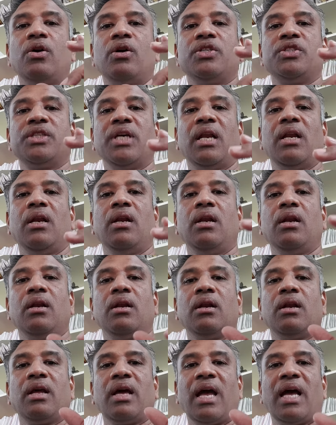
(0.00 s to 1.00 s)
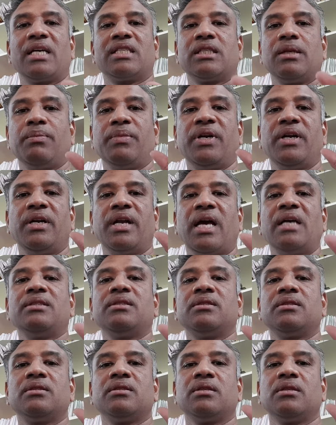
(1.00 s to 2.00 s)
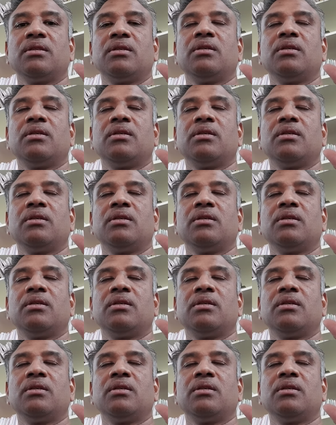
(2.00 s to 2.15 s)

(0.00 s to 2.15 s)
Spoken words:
shall accept it as